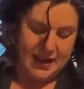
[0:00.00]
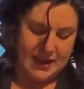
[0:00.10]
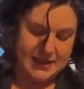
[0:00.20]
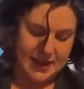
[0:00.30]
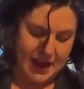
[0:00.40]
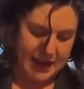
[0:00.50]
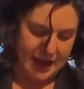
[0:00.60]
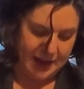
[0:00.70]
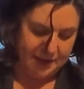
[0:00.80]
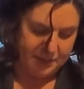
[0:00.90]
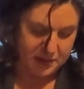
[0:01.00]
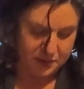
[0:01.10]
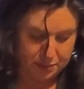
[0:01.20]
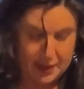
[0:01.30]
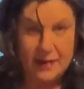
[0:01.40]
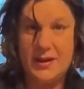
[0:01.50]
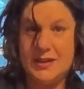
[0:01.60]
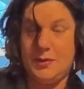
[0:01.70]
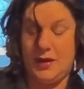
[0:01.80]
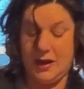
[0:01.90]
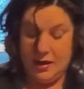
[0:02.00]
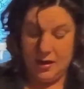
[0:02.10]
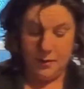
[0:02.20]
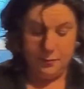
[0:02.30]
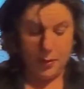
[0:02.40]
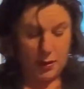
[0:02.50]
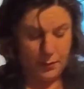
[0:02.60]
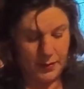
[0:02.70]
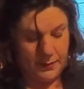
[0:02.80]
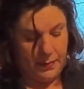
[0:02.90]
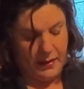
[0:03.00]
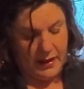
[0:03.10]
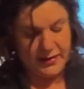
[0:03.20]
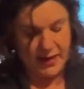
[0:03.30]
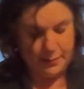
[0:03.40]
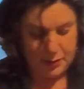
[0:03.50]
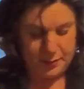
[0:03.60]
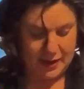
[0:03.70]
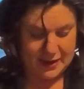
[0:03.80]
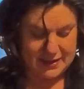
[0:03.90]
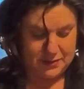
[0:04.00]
It's got, so the black raspberry pulp, it's got blueberries.